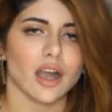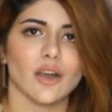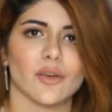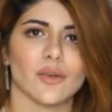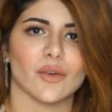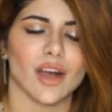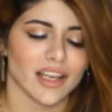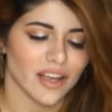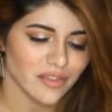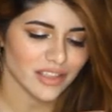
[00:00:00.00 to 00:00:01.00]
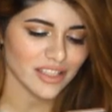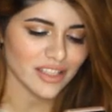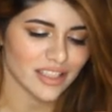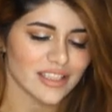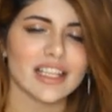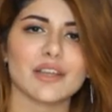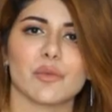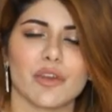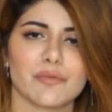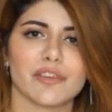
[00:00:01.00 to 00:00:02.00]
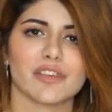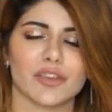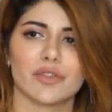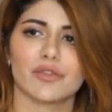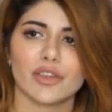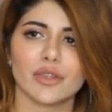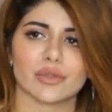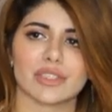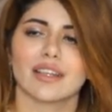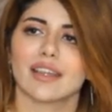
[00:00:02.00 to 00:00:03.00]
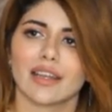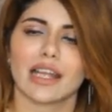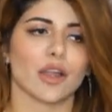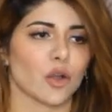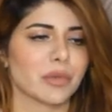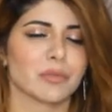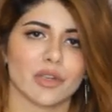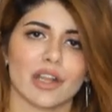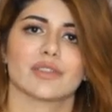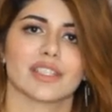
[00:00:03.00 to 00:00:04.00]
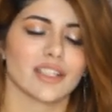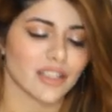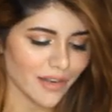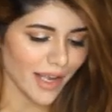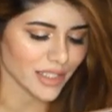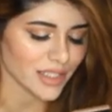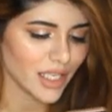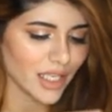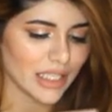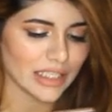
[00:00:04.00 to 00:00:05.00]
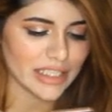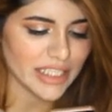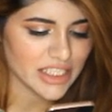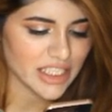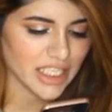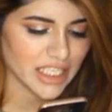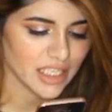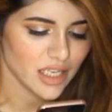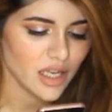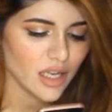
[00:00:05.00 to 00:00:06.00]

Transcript: Oh, I love lychee. It's like one of my favorite fruits. Again, I hope I'm pronouncing it correct. Lychee.